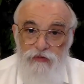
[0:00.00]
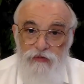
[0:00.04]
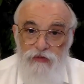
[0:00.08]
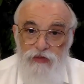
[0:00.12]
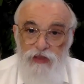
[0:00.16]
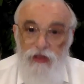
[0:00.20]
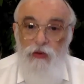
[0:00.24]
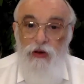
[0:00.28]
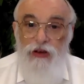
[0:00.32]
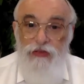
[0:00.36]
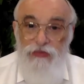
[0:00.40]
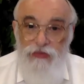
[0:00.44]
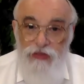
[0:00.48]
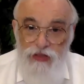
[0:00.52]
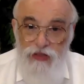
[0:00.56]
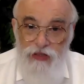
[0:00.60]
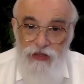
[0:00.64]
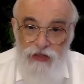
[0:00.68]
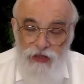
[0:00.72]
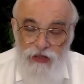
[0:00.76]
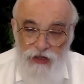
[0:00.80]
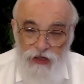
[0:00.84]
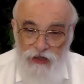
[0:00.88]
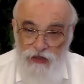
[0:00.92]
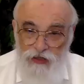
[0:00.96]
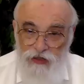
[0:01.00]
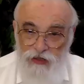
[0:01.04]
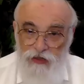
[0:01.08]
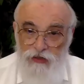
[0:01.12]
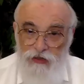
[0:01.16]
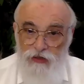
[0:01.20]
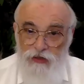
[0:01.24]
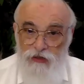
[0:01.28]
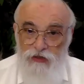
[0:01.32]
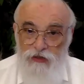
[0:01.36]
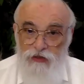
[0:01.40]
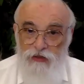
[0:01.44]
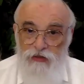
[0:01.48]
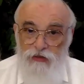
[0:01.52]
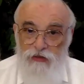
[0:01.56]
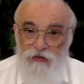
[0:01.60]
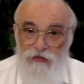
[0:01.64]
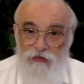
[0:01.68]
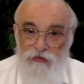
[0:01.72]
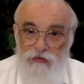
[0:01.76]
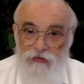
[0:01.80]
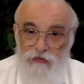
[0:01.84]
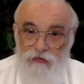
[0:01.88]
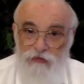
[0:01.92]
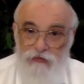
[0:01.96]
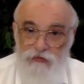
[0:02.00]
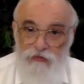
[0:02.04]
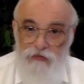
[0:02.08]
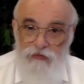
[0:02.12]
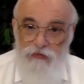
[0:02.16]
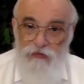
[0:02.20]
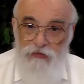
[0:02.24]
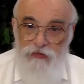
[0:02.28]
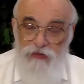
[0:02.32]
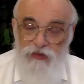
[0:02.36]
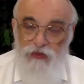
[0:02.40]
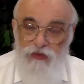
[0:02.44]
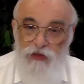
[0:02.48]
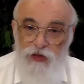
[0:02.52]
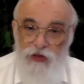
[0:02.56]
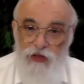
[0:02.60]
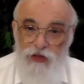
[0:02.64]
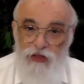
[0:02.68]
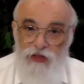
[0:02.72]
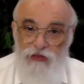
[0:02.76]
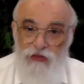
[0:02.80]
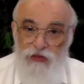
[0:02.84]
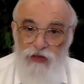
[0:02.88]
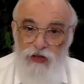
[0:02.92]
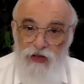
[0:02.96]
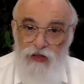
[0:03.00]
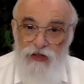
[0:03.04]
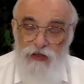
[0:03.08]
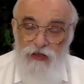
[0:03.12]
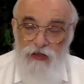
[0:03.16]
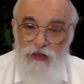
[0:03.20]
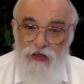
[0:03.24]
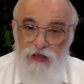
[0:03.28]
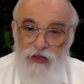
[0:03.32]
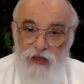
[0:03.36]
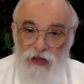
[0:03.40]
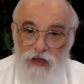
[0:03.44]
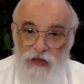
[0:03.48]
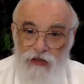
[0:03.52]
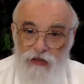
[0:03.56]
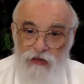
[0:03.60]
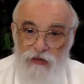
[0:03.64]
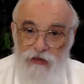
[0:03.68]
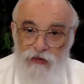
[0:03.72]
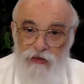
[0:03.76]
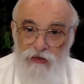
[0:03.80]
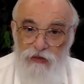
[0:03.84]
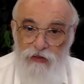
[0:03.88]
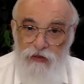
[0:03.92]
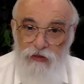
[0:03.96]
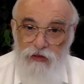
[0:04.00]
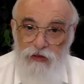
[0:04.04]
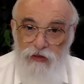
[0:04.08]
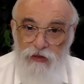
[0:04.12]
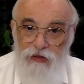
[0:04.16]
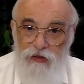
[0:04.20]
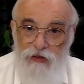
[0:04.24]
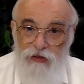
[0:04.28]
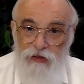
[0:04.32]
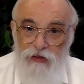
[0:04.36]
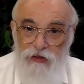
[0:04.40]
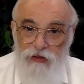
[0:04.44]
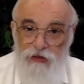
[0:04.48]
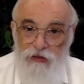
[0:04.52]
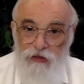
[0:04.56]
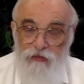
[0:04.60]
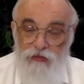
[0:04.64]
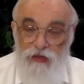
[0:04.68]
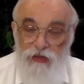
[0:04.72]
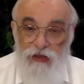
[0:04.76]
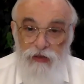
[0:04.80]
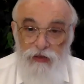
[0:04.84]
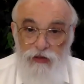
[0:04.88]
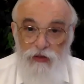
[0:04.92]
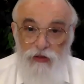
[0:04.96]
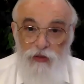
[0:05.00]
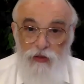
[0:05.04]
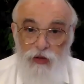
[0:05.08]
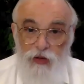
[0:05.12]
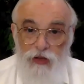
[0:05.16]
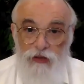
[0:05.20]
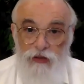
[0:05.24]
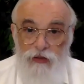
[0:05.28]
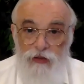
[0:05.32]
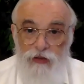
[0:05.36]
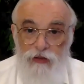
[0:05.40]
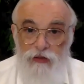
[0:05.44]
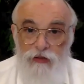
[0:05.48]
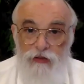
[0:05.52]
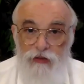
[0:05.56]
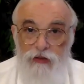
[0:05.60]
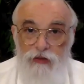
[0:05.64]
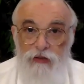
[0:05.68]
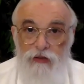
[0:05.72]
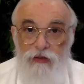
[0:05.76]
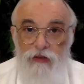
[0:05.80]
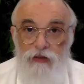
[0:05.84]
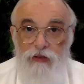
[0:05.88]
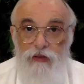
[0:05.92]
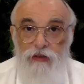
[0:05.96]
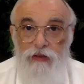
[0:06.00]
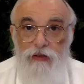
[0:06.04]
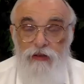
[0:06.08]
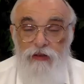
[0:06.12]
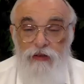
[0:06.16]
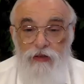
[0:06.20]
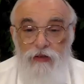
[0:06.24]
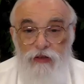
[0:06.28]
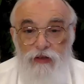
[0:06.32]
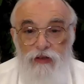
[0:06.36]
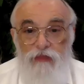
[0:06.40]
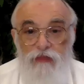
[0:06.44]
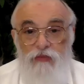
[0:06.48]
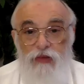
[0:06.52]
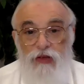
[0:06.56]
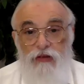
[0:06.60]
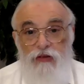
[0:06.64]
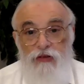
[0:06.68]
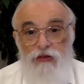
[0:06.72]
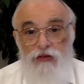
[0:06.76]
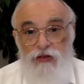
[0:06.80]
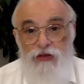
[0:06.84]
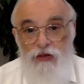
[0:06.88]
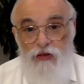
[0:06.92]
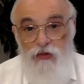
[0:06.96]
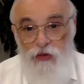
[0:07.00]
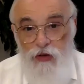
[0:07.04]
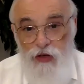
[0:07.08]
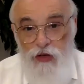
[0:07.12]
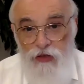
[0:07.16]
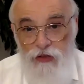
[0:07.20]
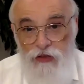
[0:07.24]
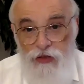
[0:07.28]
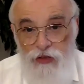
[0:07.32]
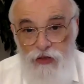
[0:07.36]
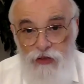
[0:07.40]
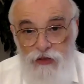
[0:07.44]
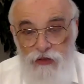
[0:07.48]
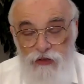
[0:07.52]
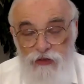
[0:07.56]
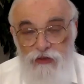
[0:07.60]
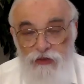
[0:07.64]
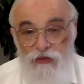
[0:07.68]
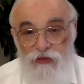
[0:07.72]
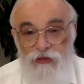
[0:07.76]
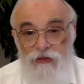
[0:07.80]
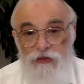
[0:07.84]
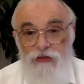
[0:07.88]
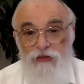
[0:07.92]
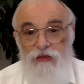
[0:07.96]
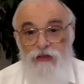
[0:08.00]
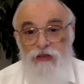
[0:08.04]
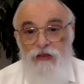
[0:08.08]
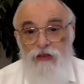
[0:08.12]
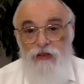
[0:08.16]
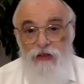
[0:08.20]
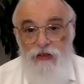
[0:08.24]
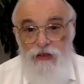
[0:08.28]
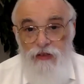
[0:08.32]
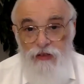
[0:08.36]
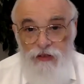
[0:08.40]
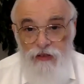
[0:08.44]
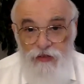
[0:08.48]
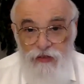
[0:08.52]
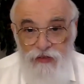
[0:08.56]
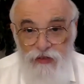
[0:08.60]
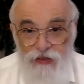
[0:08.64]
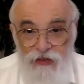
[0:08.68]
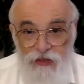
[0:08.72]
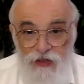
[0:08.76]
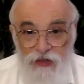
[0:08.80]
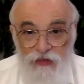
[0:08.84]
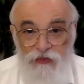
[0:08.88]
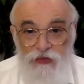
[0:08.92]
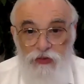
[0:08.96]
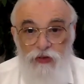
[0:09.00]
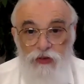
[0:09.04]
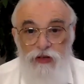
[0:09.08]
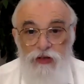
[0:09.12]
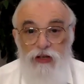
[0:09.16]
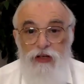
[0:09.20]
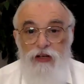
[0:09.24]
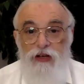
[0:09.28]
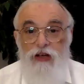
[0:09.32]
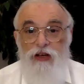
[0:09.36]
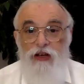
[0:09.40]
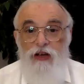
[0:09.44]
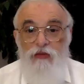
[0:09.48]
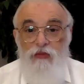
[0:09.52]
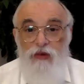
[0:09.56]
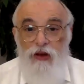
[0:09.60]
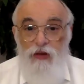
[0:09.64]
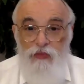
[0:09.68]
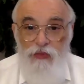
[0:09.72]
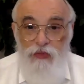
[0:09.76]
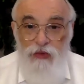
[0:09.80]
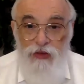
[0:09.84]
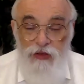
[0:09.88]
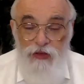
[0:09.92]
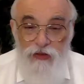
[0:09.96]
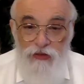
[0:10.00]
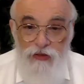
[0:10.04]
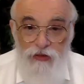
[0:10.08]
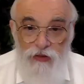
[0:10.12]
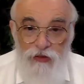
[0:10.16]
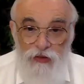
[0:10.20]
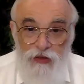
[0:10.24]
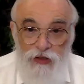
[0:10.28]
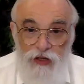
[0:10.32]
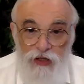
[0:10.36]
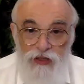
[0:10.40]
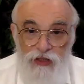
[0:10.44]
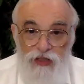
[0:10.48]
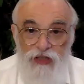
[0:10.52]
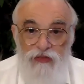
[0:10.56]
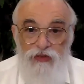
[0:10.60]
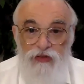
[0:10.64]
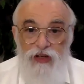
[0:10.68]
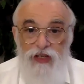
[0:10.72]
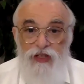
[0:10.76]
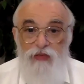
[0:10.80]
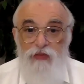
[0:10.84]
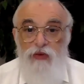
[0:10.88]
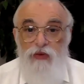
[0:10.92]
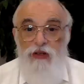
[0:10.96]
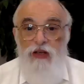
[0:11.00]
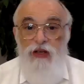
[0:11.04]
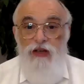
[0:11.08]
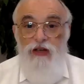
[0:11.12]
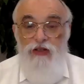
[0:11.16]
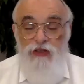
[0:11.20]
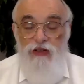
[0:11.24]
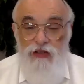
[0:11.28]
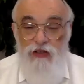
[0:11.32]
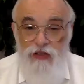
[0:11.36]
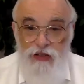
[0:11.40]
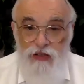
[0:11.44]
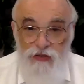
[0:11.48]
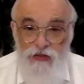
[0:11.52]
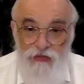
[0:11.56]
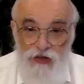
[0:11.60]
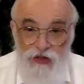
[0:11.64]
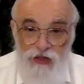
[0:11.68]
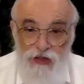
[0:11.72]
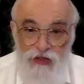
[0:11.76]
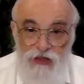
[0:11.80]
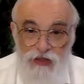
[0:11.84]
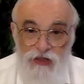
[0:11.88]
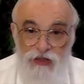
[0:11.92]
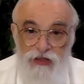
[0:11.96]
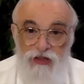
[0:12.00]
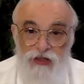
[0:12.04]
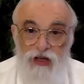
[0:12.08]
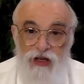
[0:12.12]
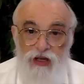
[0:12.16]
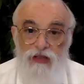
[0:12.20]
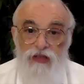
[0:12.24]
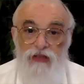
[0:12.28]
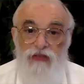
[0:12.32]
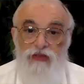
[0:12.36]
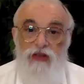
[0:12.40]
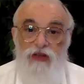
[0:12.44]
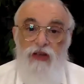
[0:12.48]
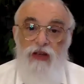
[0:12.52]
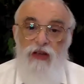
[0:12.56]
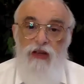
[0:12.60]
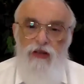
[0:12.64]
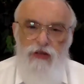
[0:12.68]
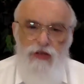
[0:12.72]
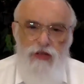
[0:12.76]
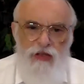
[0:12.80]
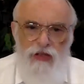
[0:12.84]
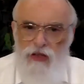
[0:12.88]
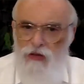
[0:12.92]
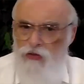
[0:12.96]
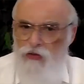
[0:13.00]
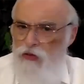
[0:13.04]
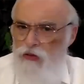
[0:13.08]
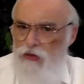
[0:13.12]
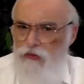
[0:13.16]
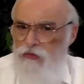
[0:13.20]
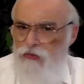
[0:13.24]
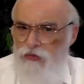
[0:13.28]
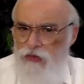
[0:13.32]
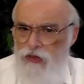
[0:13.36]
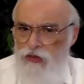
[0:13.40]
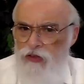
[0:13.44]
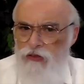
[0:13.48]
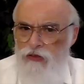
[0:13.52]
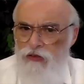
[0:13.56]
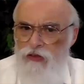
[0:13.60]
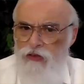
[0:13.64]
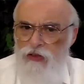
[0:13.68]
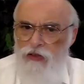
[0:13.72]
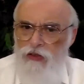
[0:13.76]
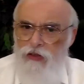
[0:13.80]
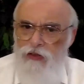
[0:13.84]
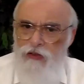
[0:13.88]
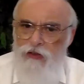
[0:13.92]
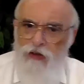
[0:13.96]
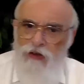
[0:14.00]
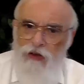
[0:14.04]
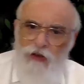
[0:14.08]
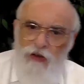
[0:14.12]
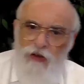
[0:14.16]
Your wife didn't say you need this. The voice of reason in the house. But you want it. Because you want it, so therefore you're going to come up with all kinds of explanations and reasons and justifications. They're all very